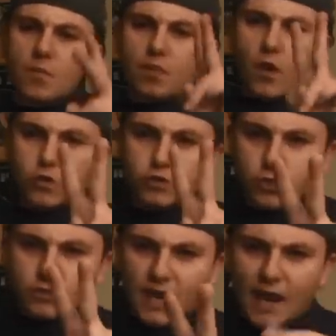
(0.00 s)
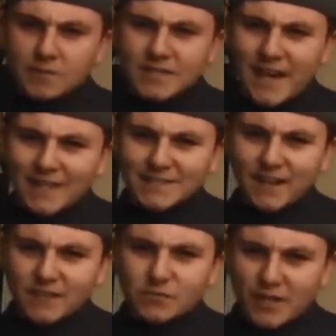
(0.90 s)
Those 2 times against
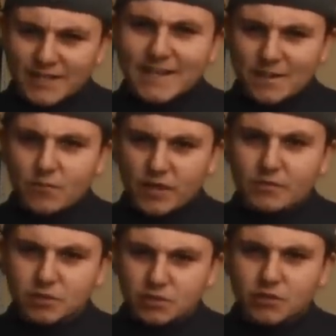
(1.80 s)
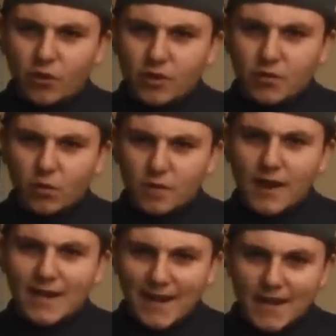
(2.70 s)
us when he was a starting
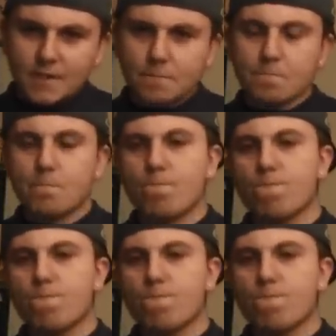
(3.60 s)
quarterback in,